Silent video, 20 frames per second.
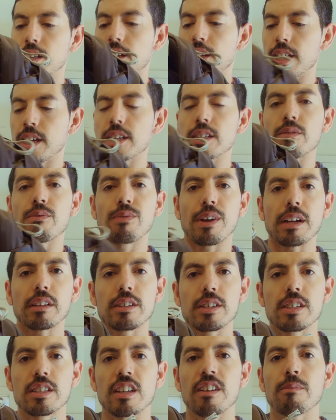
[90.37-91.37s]
It is fairly
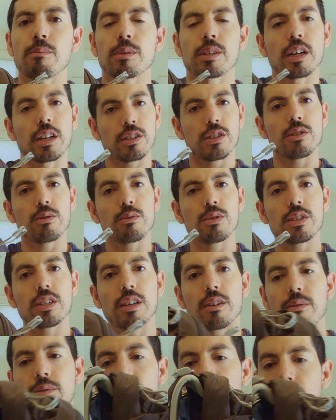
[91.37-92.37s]
stiff, but not too
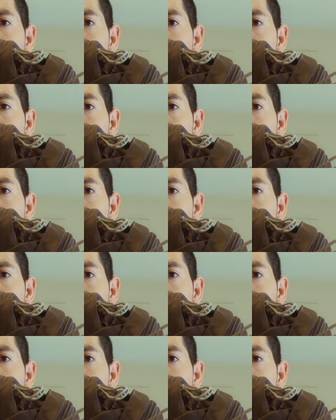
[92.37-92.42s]
stiff.